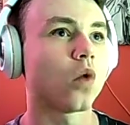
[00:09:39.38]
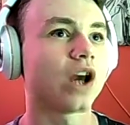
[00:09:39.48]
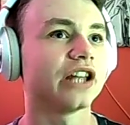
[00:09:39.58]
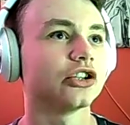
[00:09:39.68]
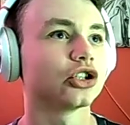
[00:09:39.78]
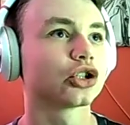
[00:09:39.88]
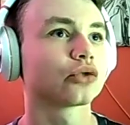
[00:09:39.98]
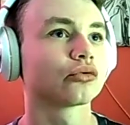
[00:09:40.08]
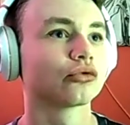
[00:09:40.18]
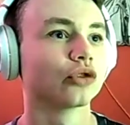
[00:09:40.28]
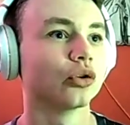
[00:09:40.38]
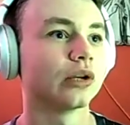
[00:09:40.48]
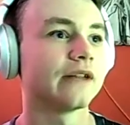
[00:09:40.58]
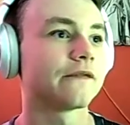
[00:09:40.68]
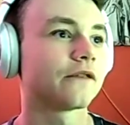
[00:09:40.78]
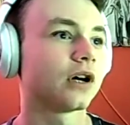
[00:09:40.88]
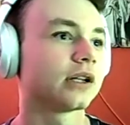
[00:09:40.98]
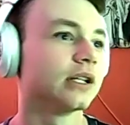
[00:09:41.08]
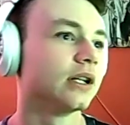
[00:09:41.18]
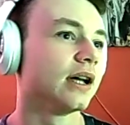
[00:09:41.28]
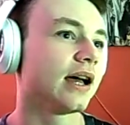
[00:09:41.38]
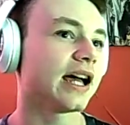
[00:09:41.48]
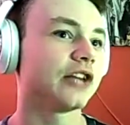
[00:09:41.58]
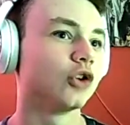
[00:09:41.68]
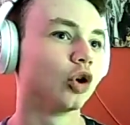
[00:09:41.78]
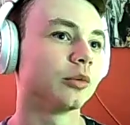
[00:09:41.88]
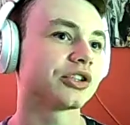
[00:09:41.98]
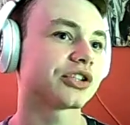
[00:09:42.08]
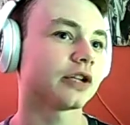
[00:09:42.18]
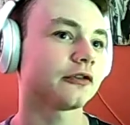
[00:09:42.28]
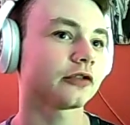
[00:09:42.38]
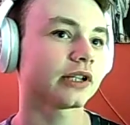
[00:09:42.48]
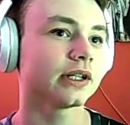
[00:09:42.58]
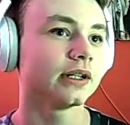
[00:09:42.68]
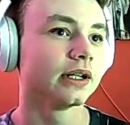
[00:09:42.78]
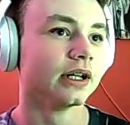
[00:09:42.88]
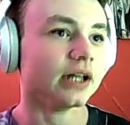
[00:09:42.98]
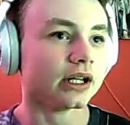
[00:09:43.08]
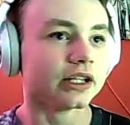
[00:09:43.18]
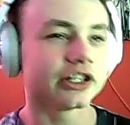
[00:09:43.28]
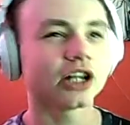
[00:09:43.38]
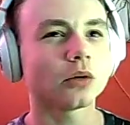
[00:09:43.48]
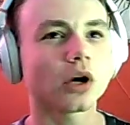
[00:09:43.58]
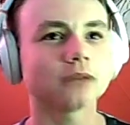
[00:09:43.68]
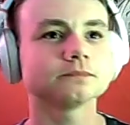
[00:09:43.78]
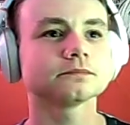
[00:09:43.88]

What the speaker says: One in truly fuck. End Norma's suffering. You know what?